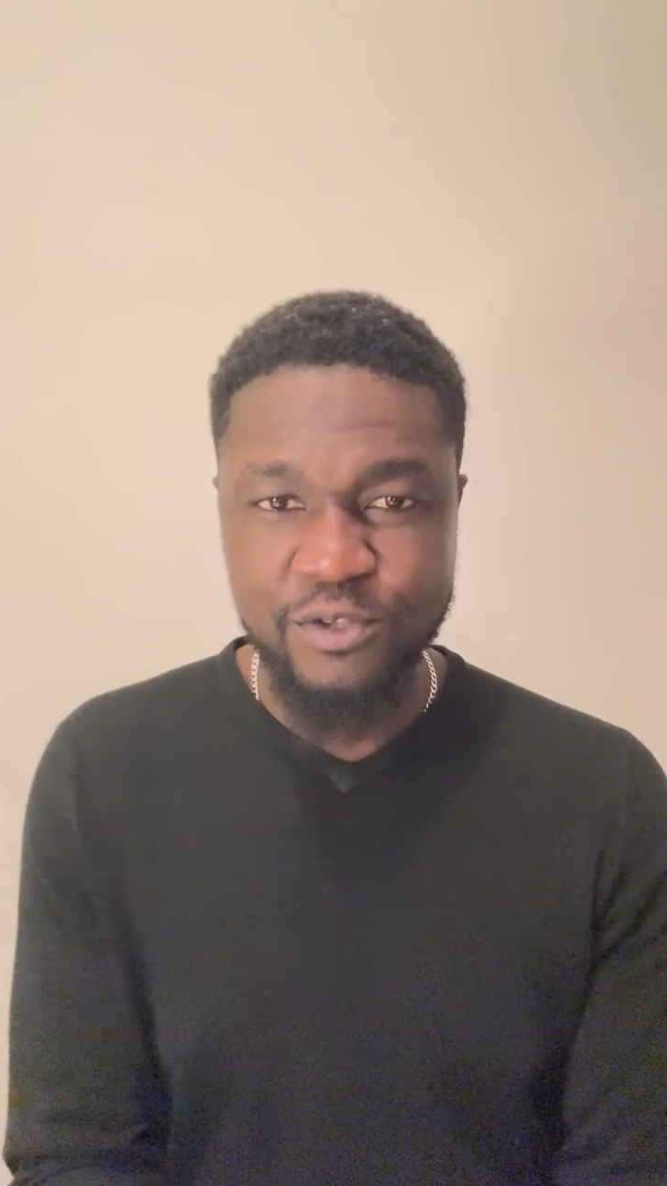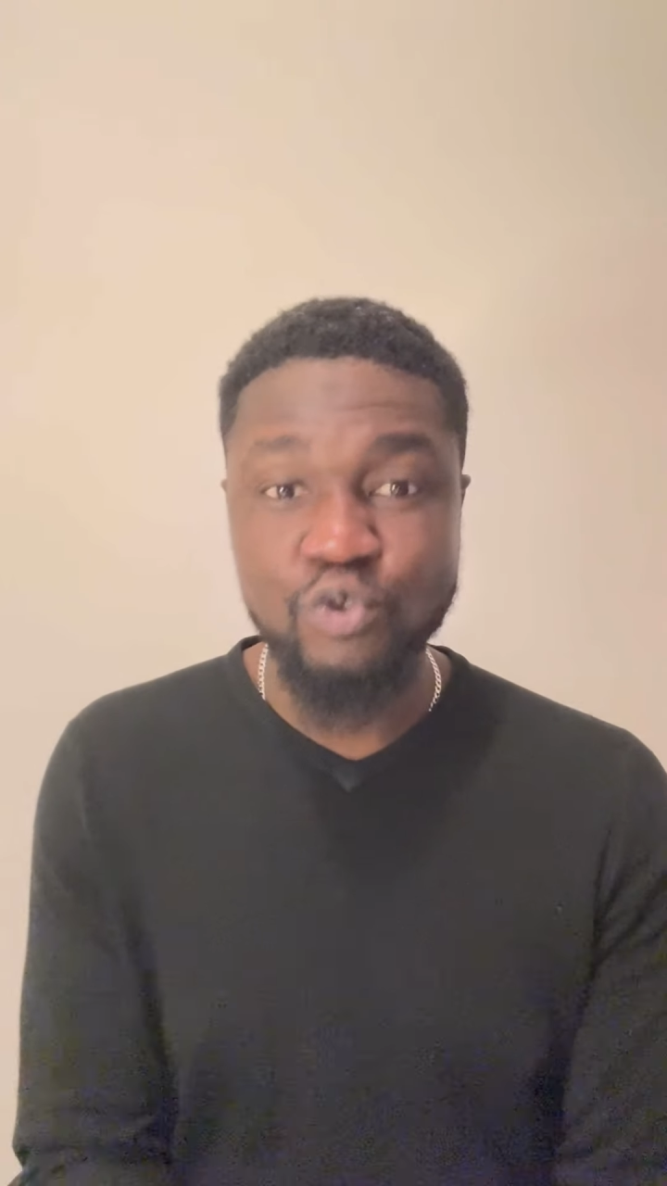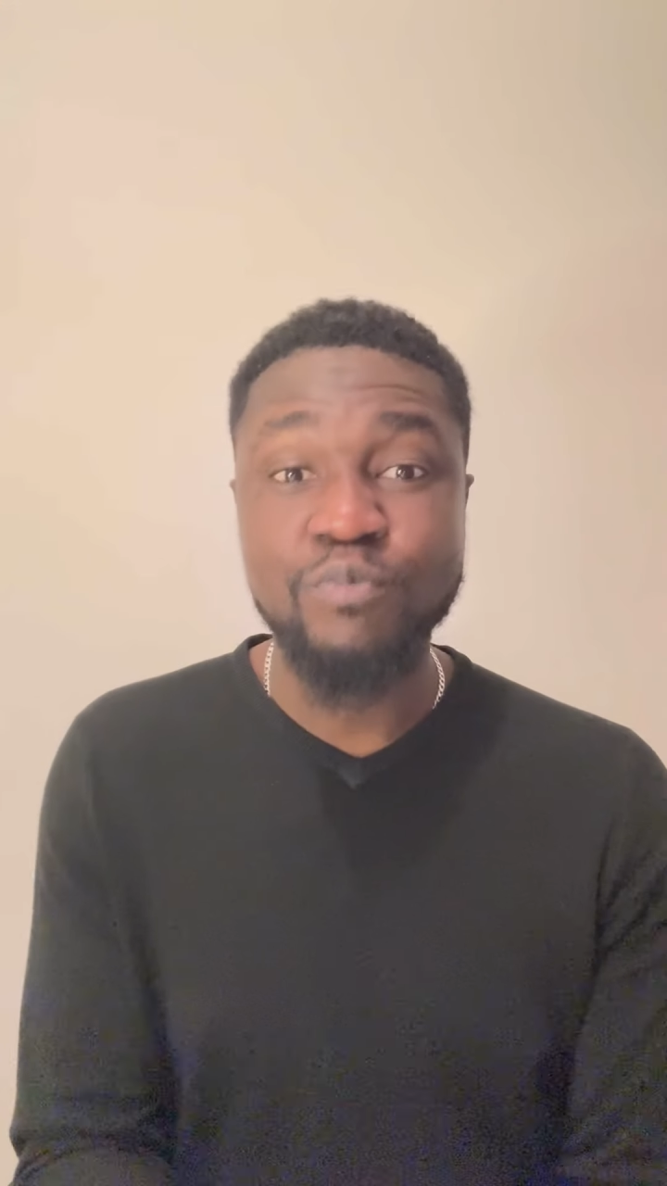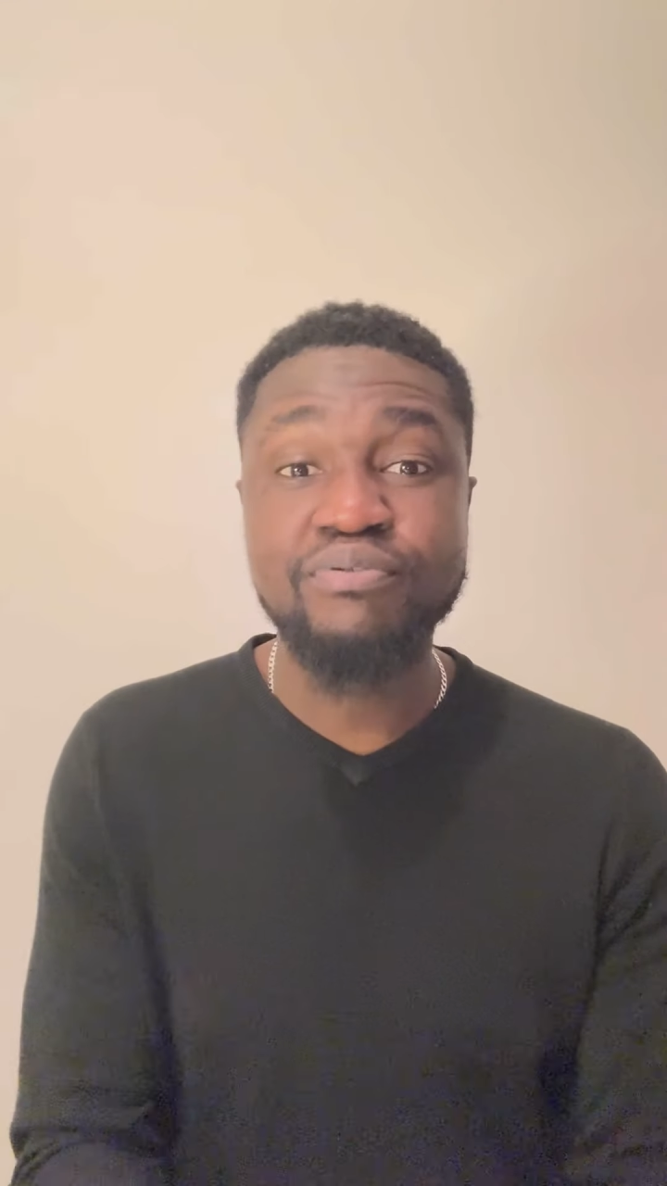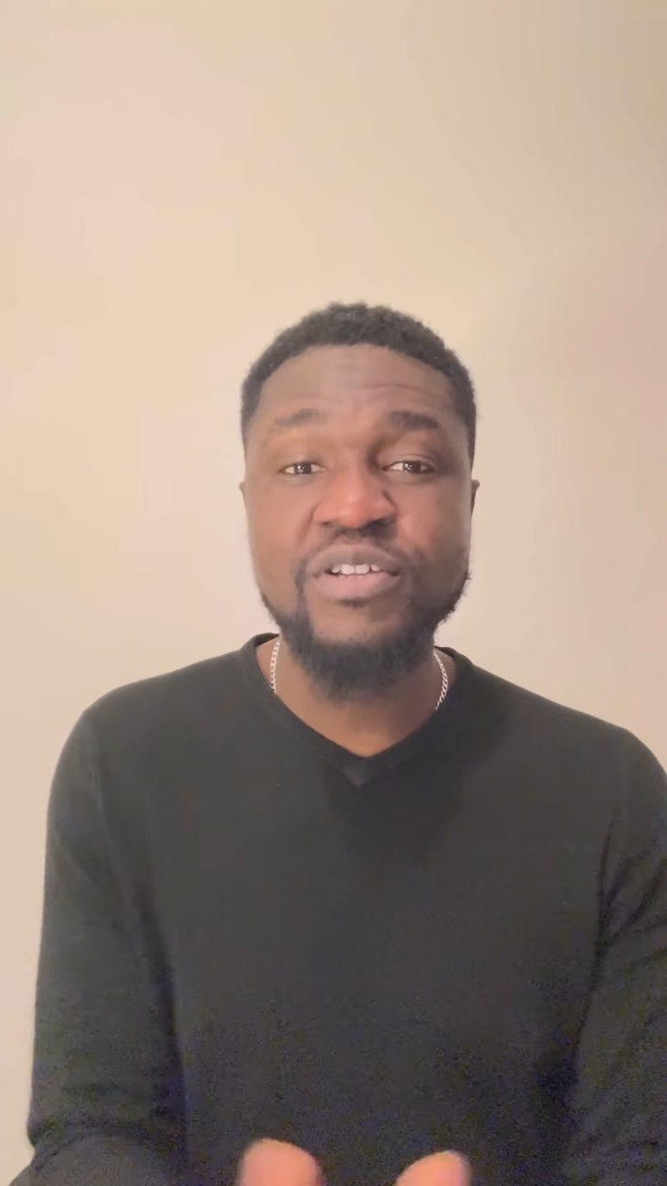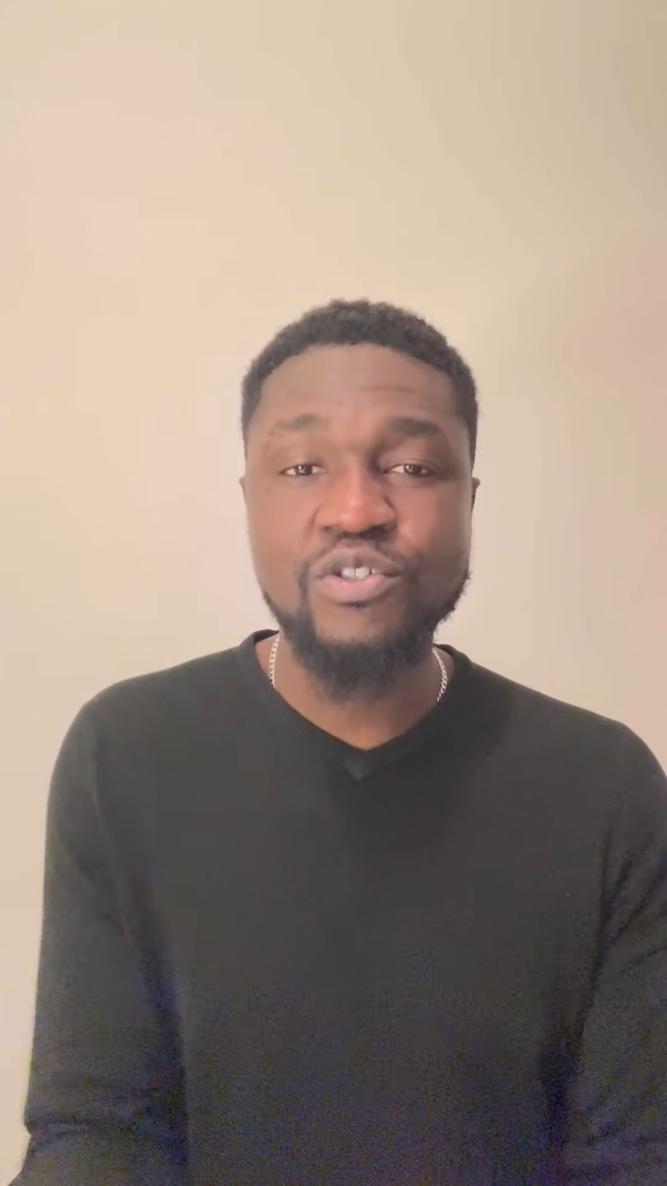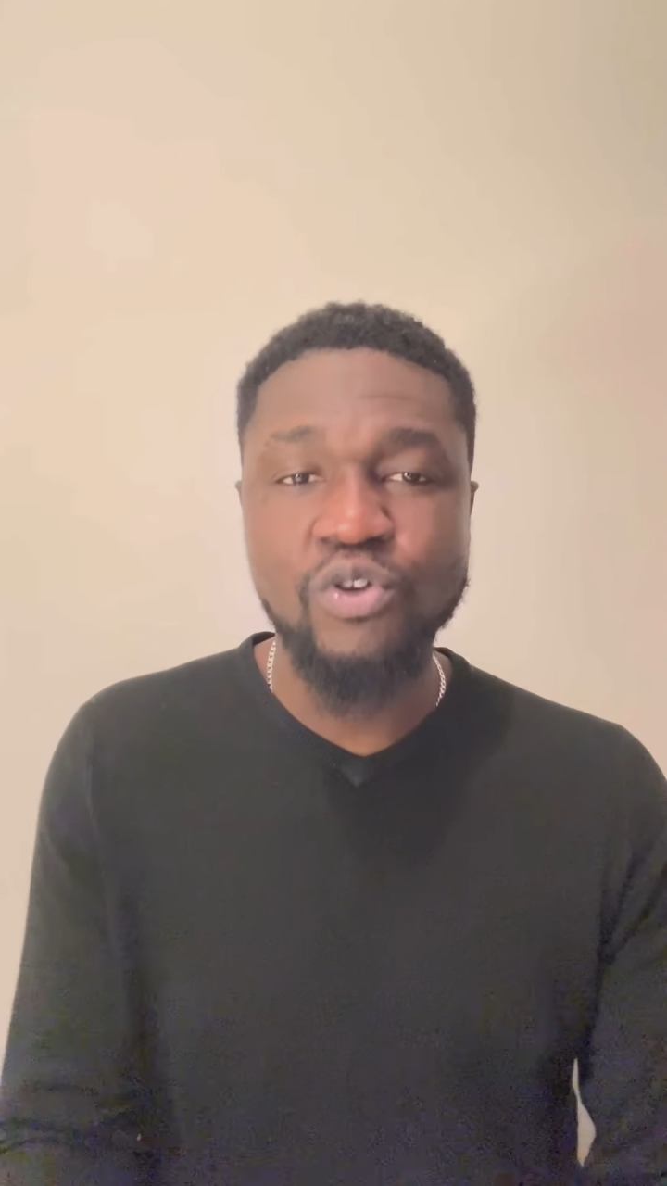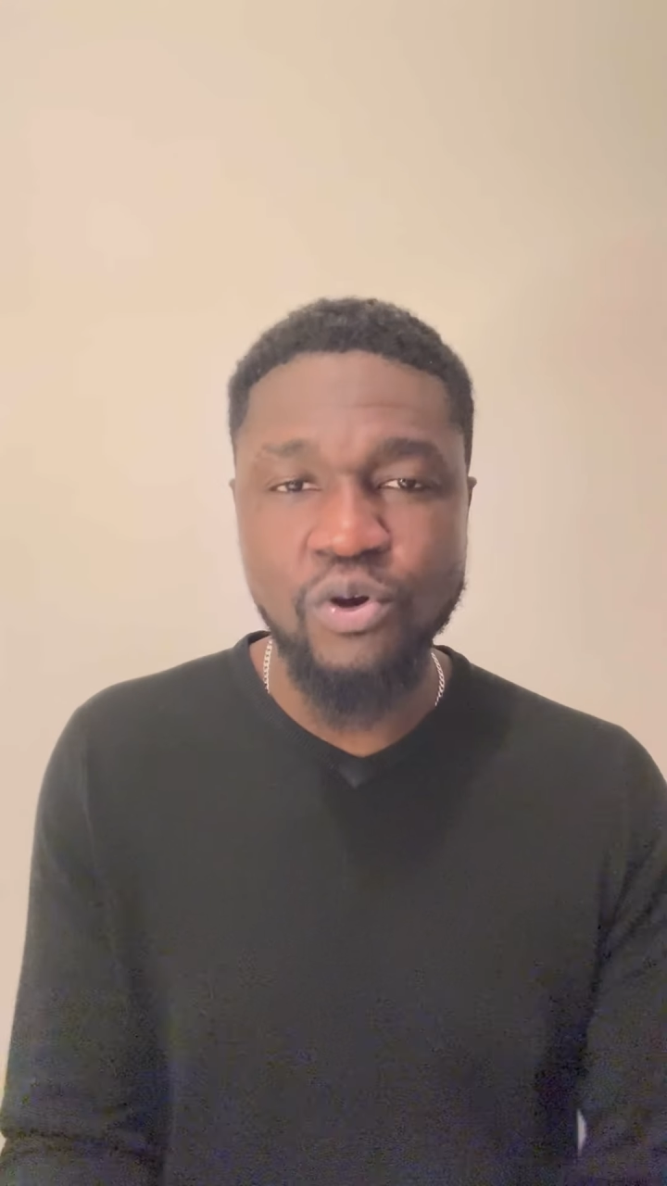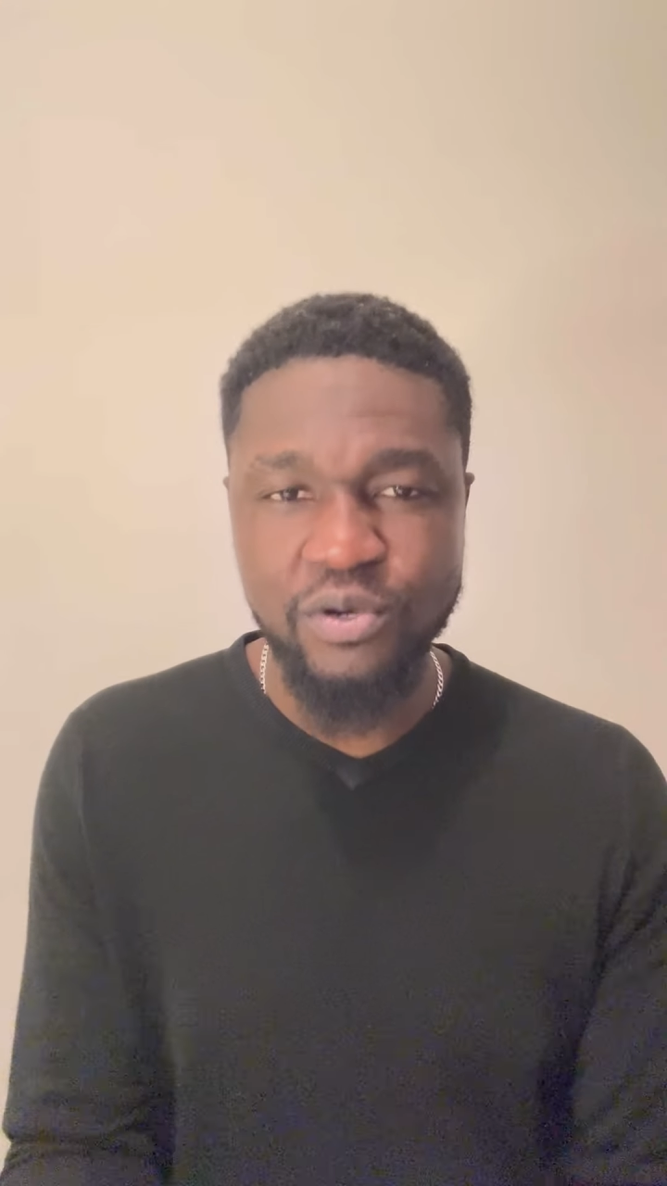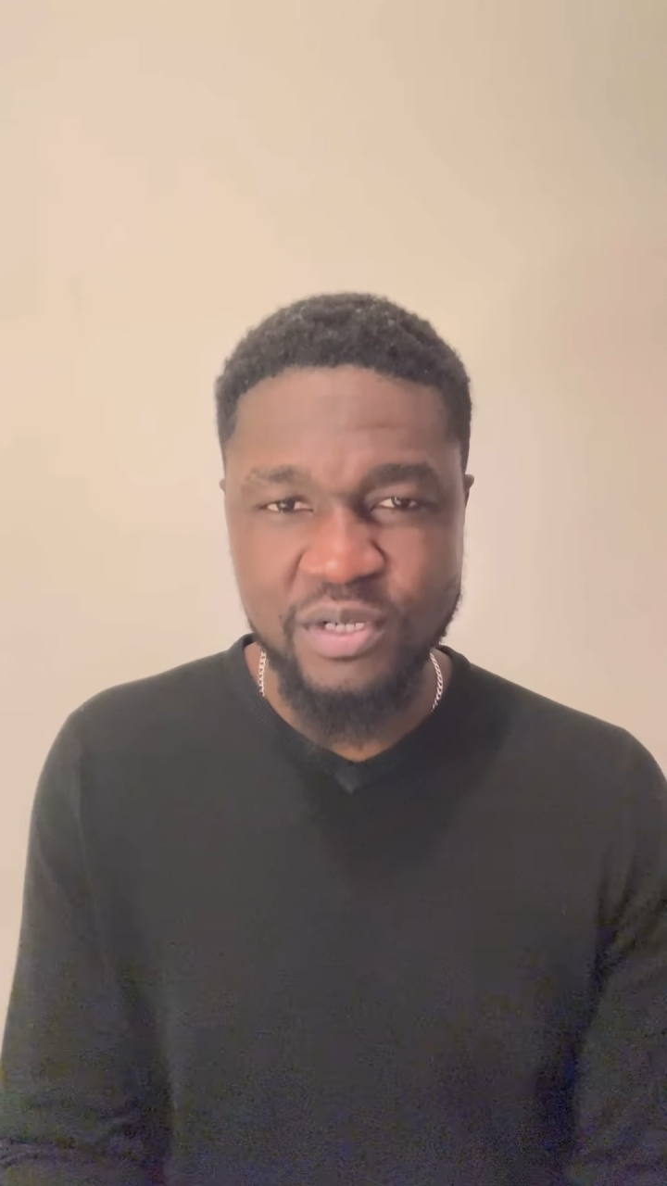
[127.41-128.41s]
to praise
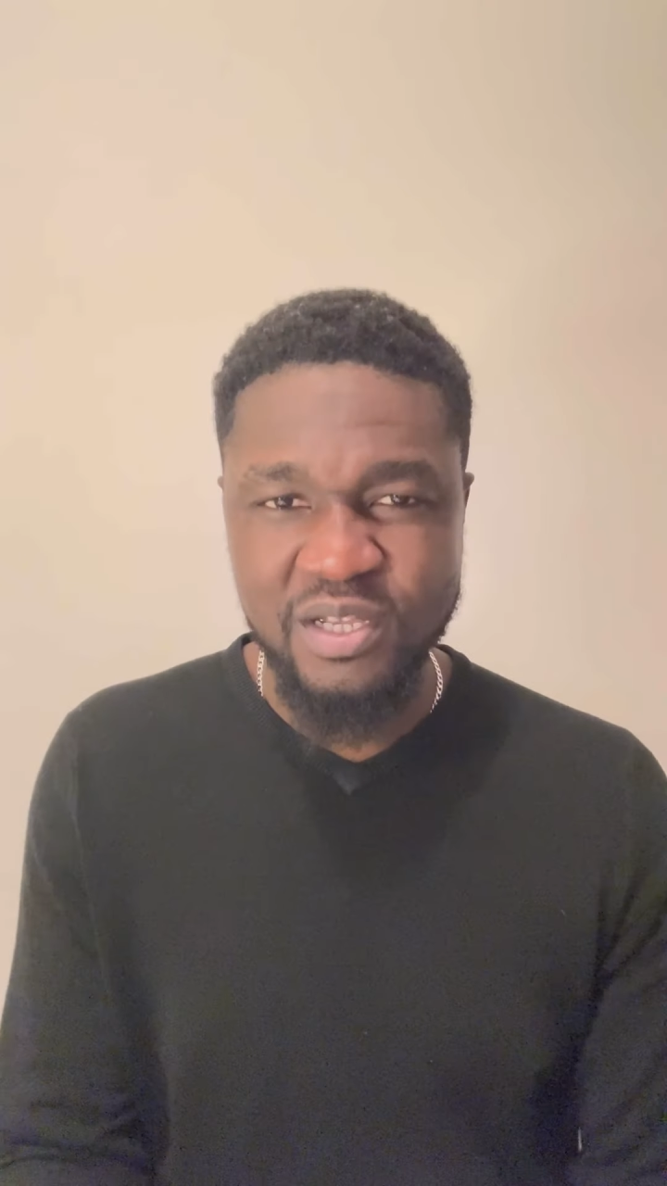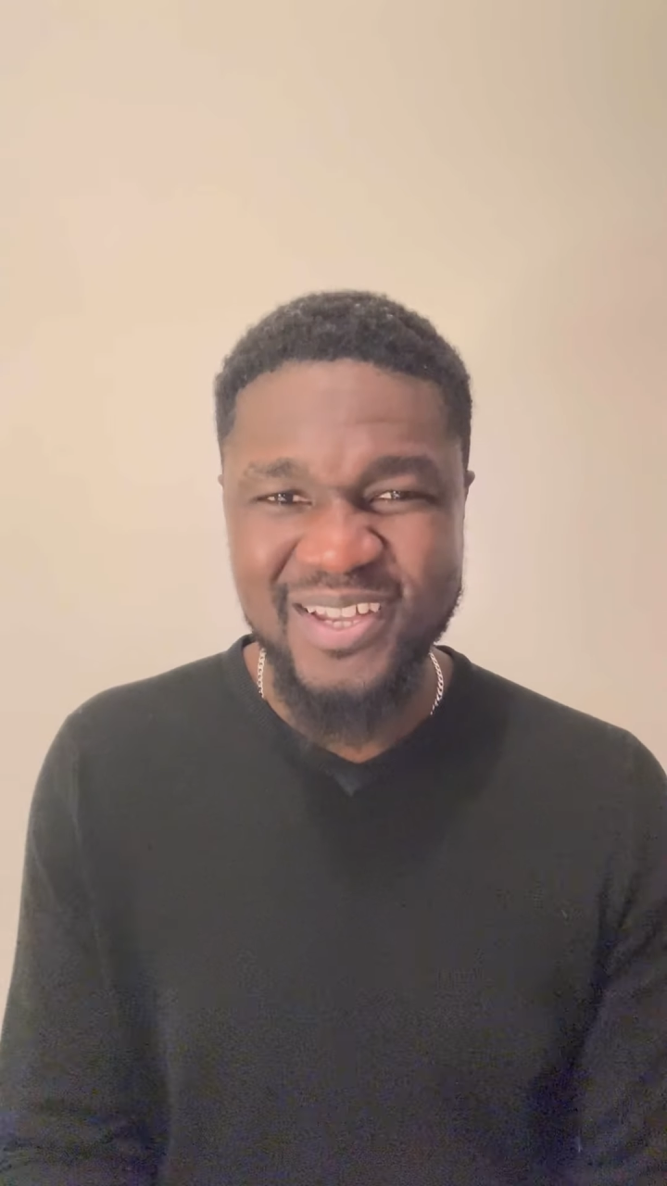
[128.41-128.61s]
God,